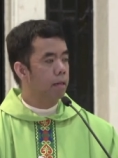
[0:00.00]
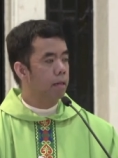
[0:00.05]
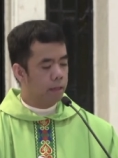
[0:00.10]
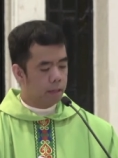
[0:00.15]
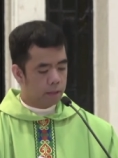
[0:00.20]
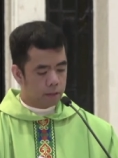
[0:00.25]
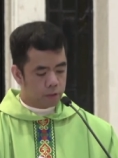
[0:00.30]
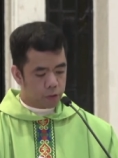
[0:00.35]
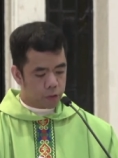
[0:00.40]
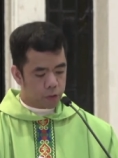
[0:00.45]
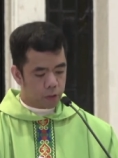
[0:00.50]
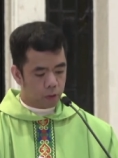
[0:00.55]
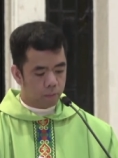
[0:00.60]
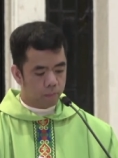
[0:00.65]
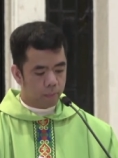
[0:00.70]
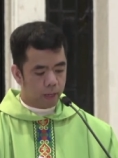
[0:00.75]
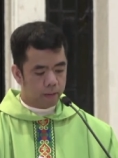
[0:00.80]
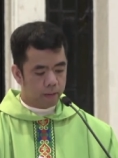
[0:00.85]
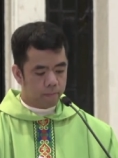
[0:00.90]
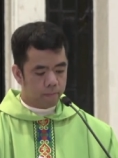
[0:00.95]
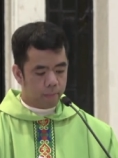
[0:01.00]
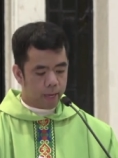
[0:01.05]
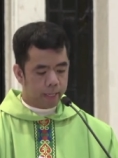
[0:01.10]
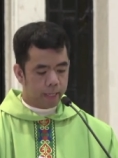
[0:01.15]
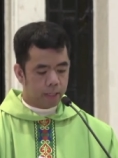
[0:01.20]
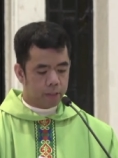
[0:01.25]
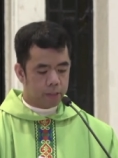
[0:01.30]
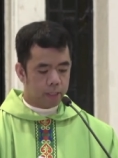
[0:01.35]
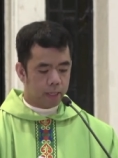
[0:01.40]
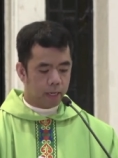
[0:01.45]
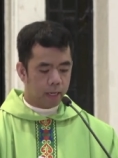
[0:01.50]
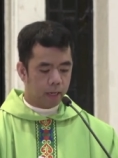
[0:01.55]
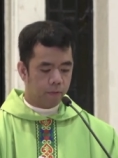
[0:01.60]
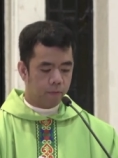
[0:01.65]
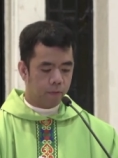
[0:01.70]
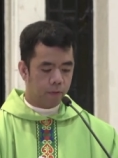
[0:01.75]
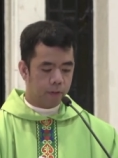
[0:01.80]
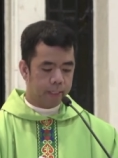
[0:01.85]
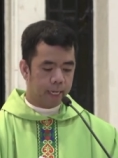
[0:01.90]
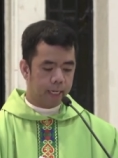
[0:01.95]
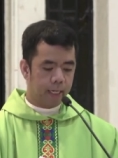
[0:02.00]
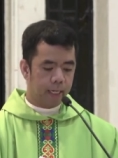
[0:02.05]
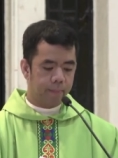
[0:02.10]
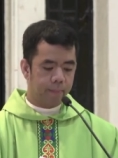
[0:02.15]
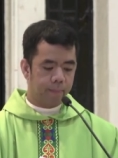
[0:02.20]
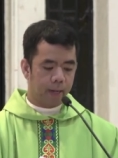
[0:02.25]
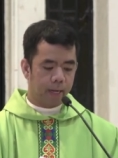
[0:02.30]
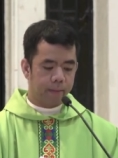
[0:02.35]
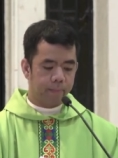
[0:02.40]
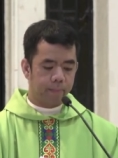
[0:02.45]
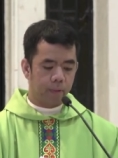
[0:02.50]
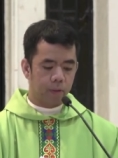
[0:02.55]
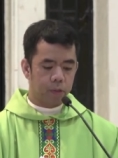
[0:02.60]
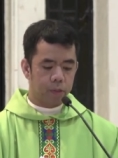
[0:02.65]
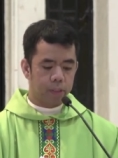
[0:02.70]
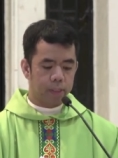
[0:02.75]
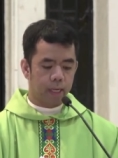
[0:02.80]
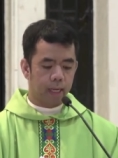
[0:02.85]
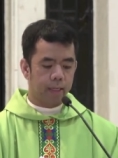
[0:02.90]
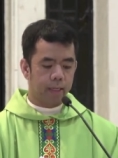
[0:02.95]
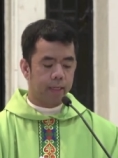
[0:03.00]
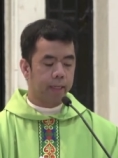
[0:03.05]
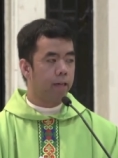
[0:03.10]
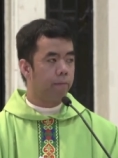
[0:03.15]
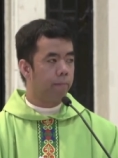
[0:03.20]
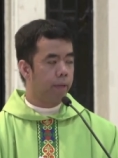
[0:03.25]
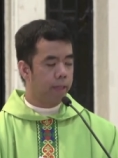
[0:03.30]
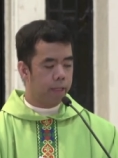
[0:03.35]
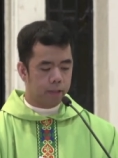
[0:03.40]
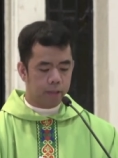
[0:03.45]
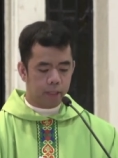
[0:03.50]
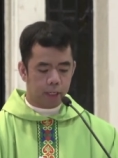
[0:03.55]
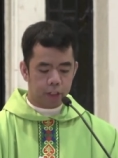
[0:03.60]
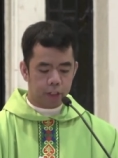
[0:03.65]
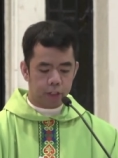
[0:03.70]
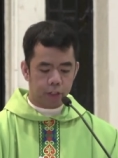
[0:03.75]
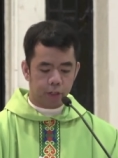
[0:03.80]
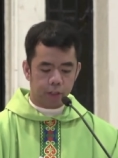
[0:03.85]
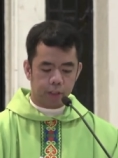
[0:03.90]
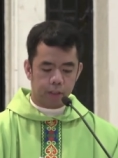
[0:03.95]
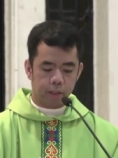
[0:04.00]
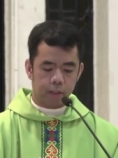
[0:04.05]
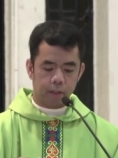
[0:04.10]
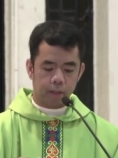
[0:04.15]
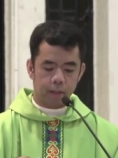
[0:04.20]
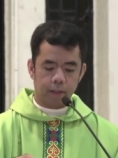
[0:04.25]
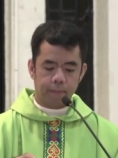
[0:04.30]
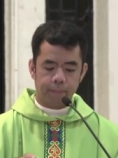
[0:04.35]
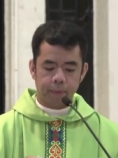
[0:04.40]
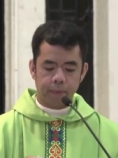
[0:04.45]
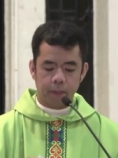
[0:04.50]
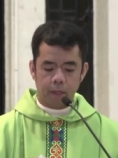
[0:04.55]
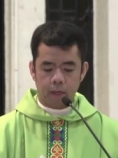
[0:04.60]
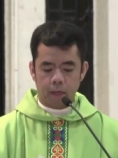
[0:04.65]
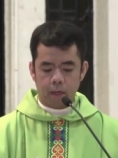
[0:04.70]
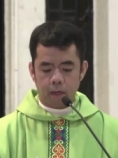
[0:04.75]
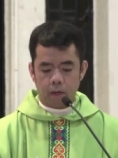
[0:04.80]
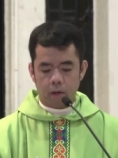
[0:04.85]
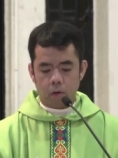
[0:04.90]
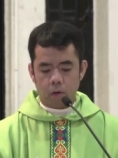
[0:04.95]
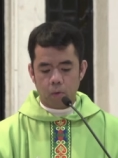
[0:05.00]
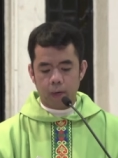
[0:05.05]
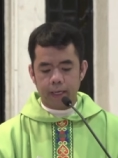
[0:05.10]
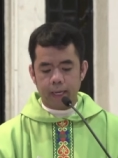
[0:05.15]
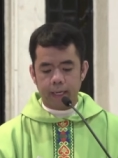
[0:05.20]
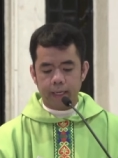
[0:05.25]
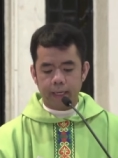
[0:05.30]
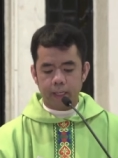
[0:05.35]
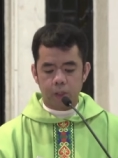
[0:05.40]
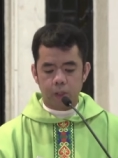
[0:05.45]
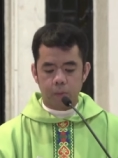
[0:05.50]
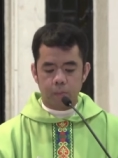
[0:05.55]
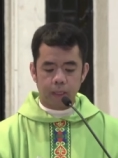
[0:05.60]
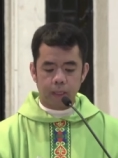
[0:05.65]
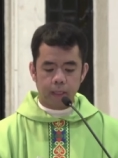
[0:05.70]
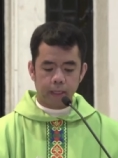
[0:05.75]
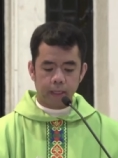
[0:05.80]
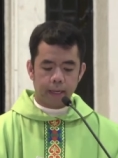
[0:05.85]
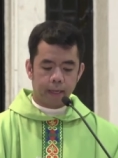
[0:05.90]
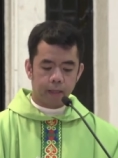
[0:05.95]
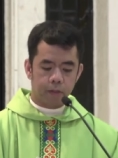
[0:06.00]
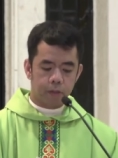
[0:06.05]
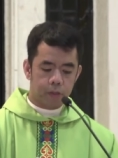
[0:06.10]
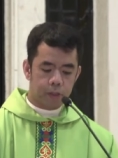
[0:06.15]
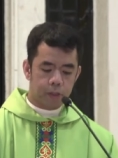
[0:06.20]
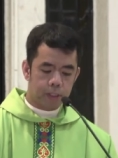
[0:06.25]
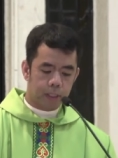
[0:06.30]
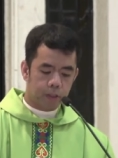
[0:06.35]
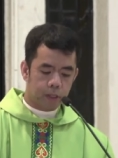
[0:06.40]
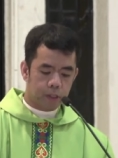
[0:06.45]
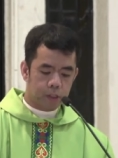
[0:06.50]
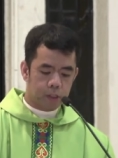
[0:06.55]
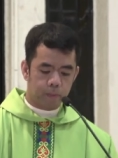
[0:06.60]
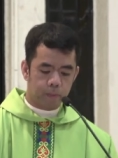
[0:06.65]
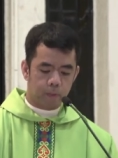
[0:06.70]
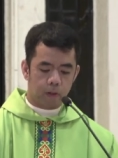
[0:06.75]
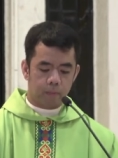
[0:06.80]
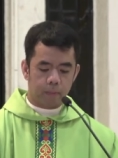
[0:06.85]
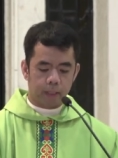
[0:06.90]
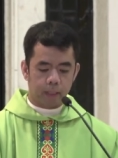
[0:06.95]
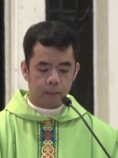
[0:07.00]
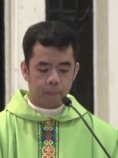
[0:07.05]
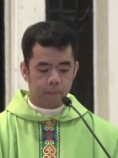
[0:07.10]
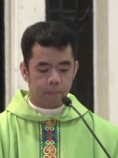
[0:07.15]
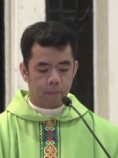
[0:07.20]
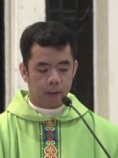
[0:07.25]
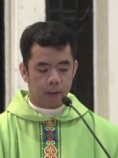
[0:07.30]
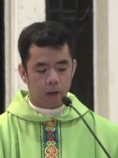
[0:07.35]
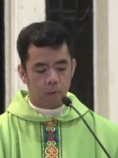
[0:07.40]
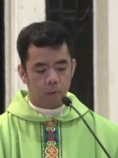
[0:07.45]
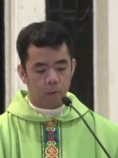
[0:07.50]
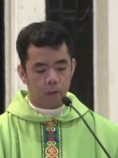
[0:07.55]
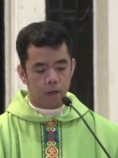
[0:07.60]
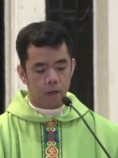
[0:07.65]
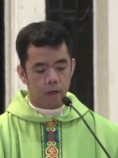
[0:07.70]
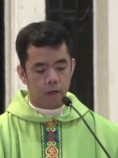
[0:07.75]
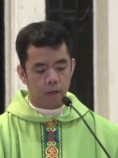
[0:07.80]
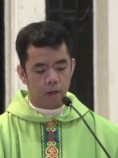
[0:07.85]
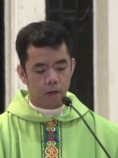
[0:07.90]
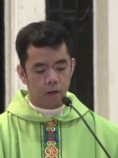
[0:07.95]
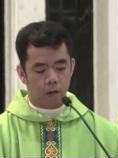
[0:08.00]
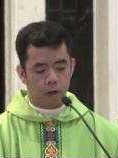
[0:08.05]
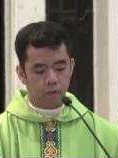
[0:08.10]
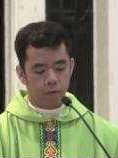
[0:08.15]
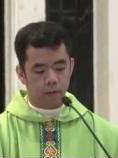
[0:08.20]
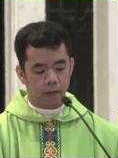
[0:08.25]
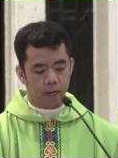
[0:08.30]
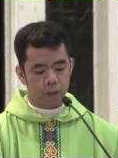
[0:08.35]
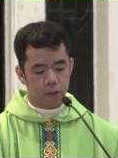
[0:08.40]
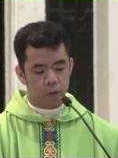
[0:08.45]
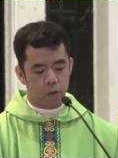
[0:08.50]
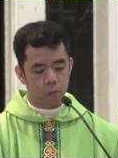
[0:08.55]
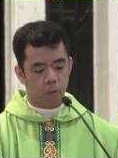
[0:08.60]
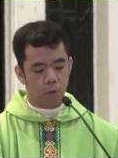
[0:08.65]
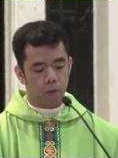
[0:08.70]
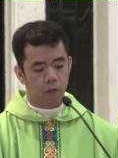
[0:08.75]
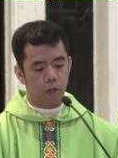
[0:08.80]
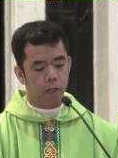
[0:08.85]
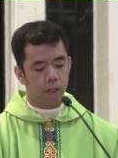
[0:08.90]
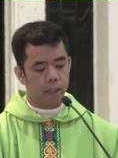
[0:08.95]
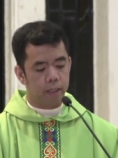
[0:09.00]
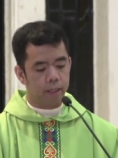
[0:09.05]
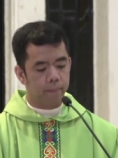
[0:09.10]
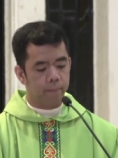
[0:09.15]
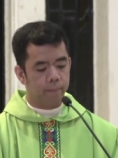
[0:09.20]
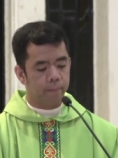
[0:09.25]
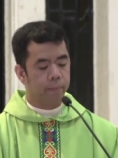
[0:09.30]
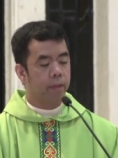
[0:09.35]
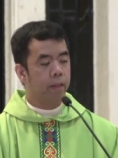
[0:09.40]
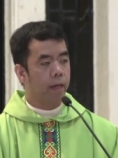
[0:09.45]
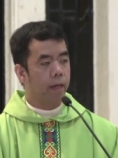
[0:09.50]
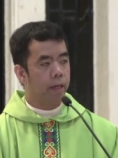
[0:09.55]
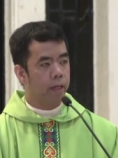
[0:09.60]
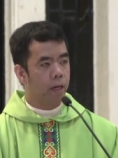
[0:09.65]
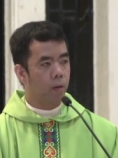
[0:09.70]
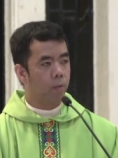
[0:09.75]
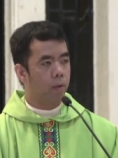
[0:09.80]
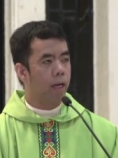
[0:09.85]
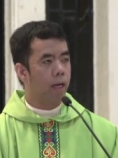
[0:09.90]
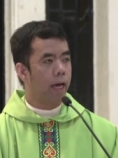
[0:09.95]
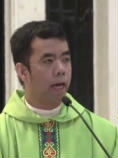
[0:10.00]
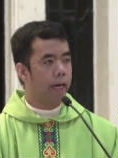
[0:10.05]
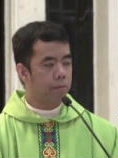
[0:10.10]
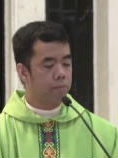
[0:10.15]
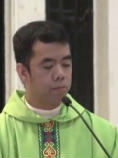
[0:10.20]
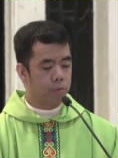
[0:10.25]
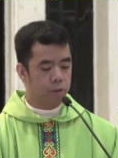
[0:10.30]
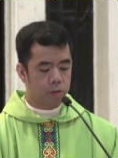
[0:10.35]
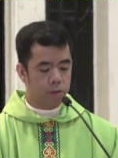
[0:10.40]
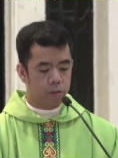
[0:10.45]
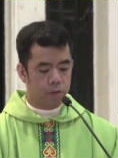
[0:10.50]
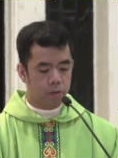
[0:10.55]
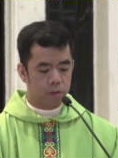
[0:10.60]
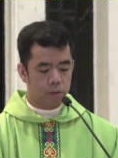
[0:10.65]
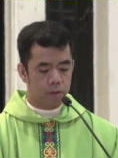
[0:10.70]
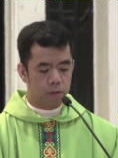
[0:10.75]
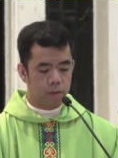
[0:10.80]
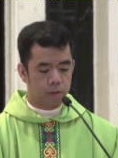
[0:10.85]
So by making time for daily Bible study and meditation, we can experience the transformative power of God's Word in our lives.